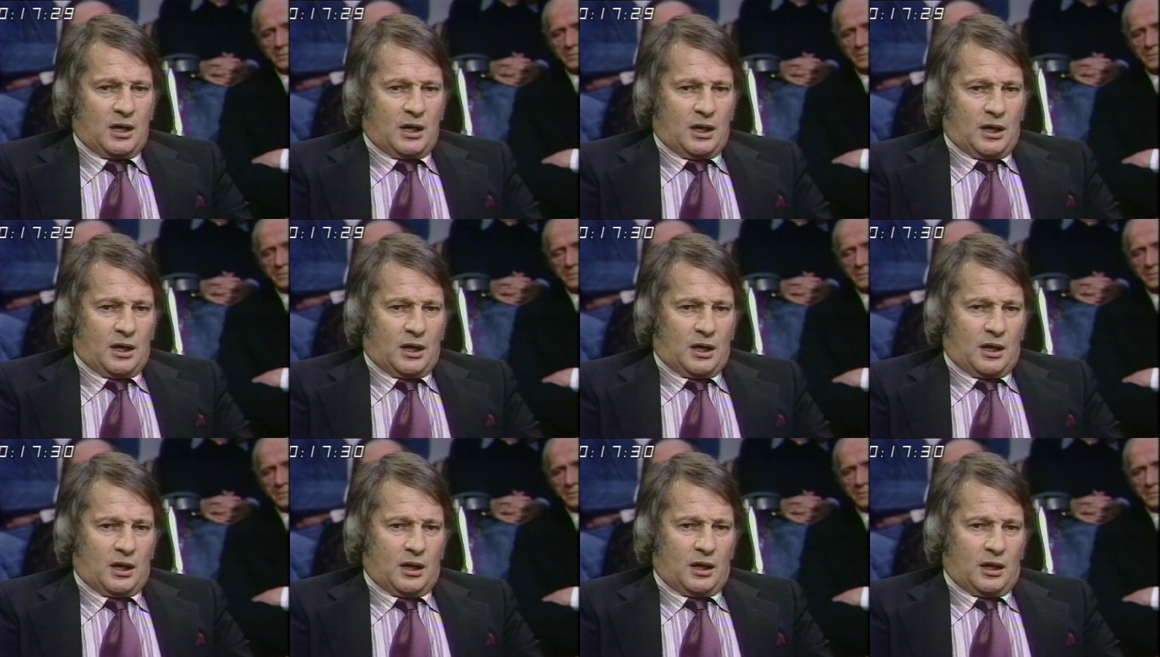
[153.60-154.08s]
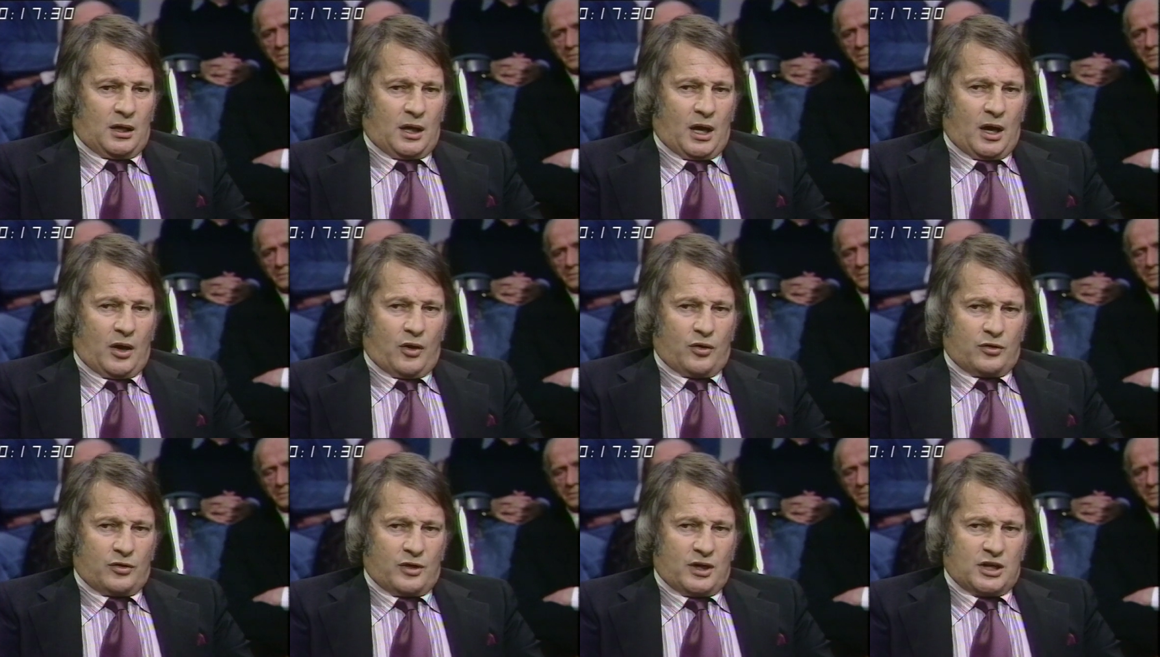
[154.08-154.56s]
Speaker 1: Uh,
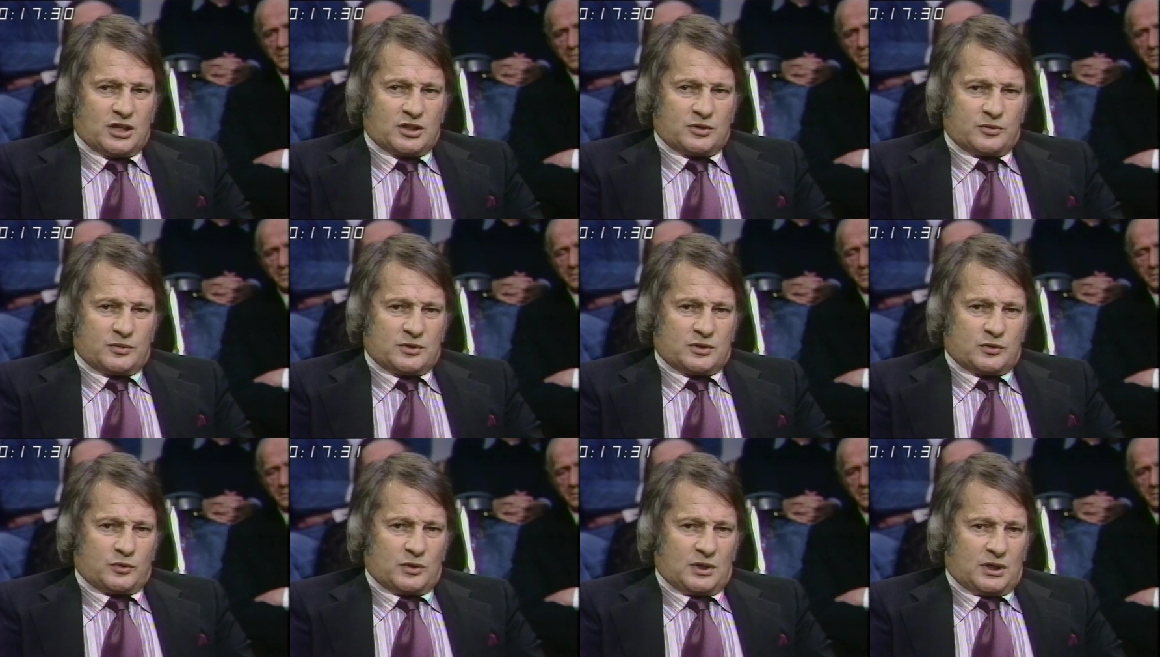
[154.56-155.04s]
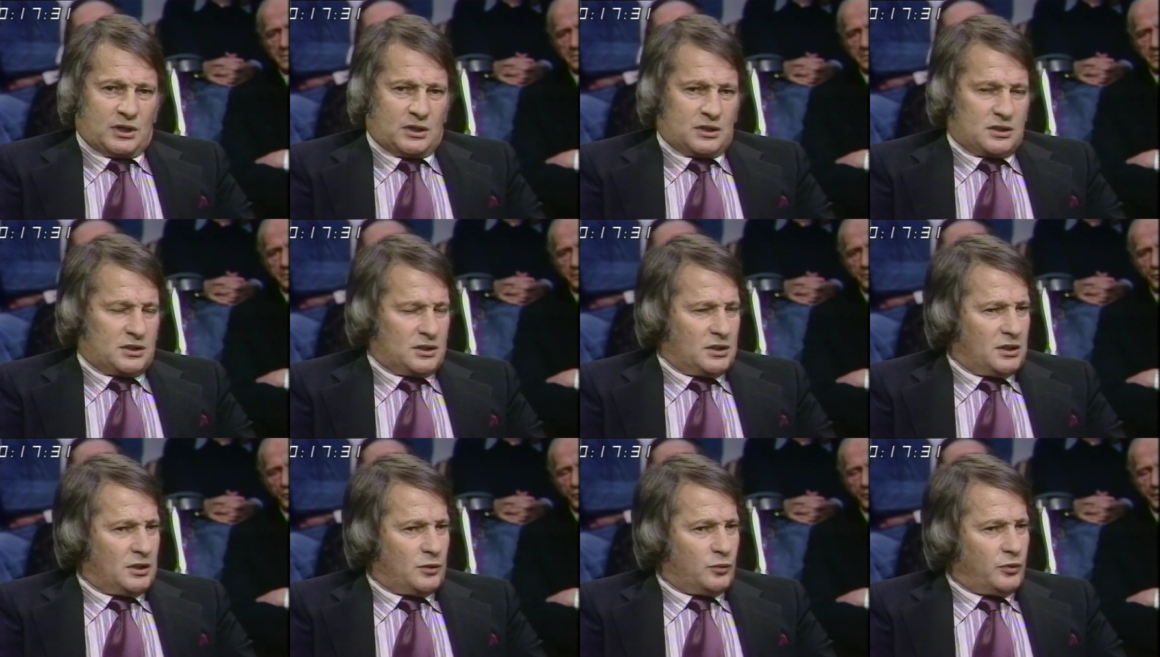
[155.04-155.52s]
our arrangements were
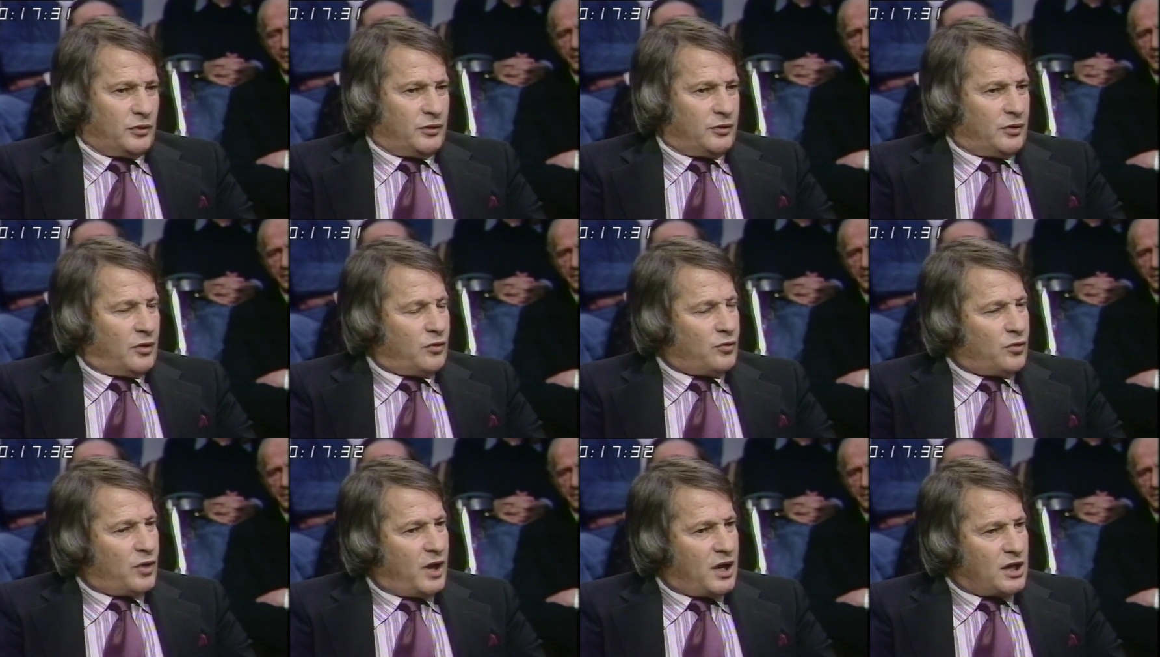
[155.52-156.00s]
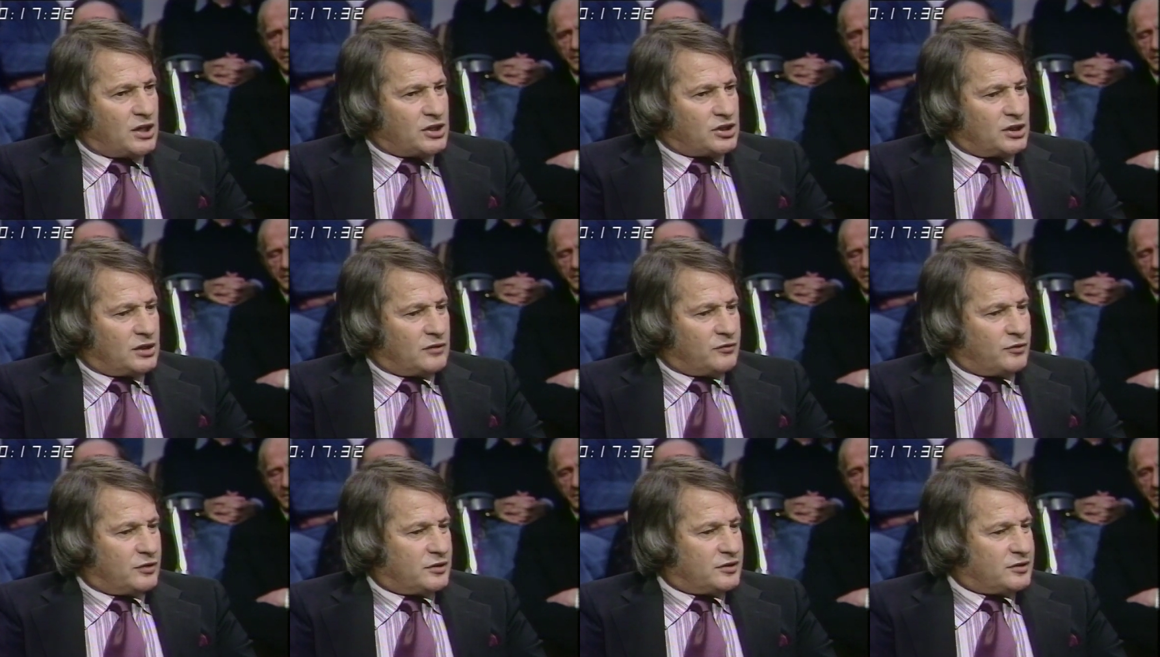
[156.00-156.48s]
concerned with
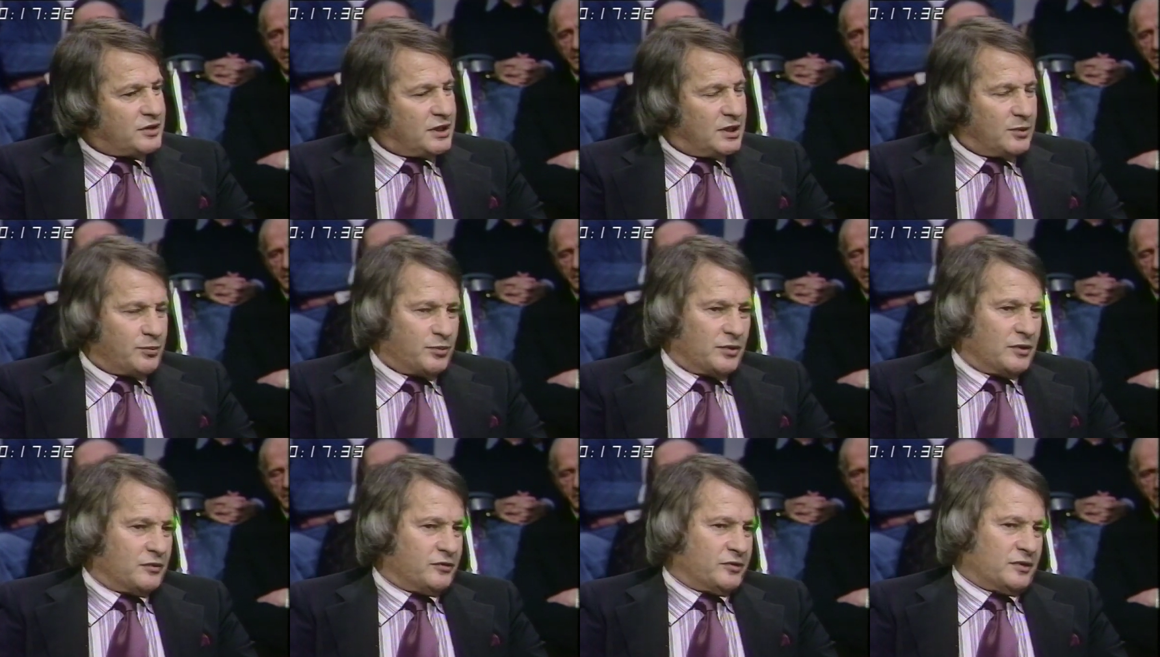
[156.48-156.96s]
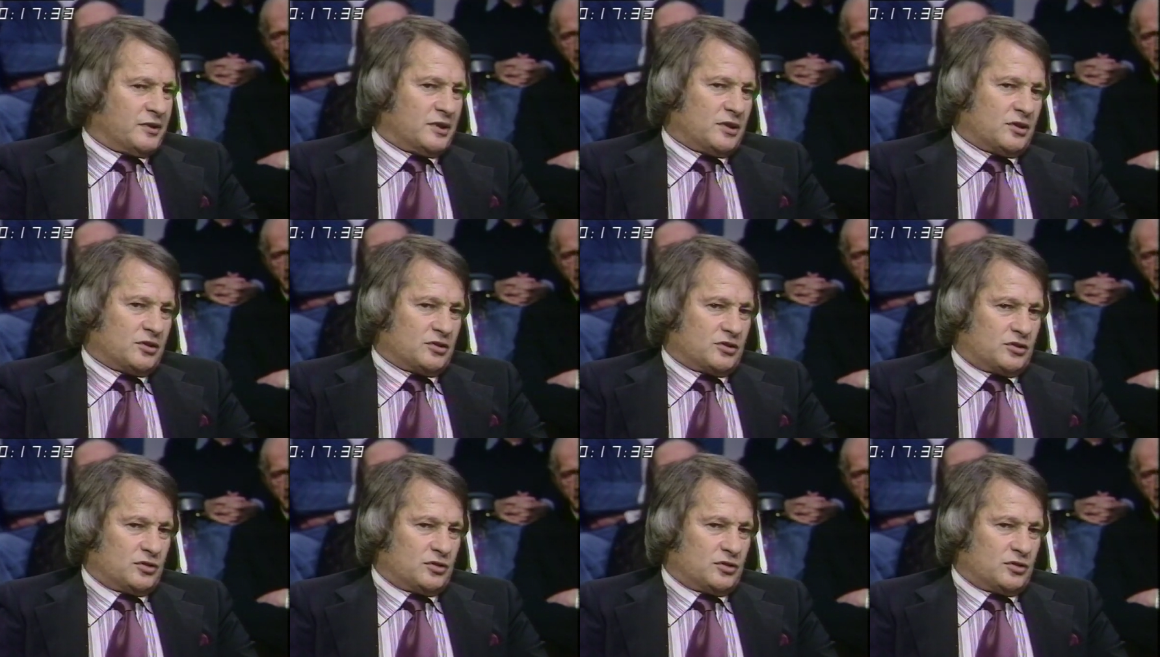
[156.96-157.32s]
arranging for treatment for those